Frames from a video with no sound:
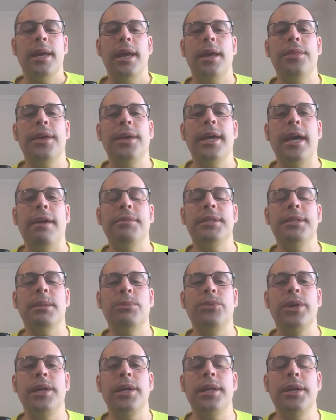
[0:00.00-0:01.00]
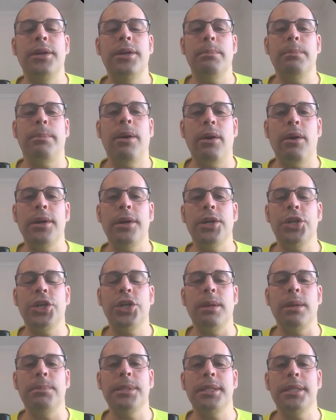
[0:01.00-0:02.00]
and they have some really good
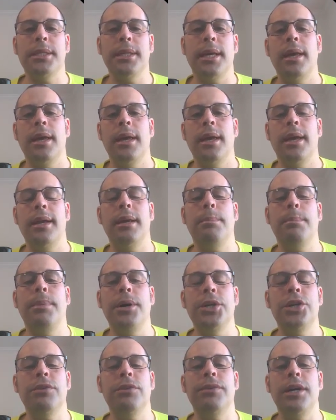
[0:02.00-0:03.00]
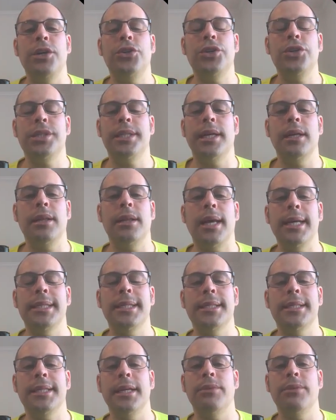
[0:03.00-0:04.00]
partnerships and a bunch of interesting
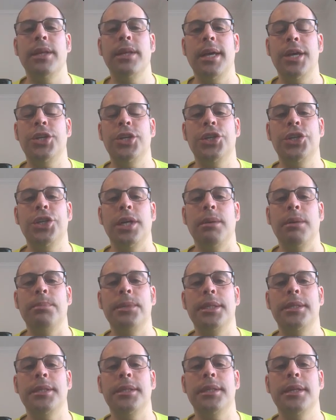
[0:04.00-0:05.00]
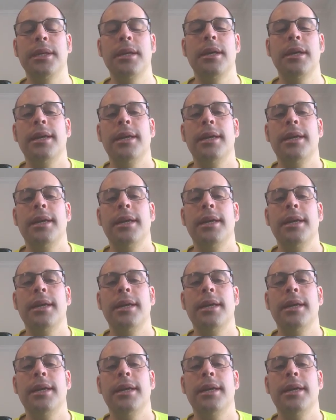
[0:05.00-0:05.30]
licensing relationships.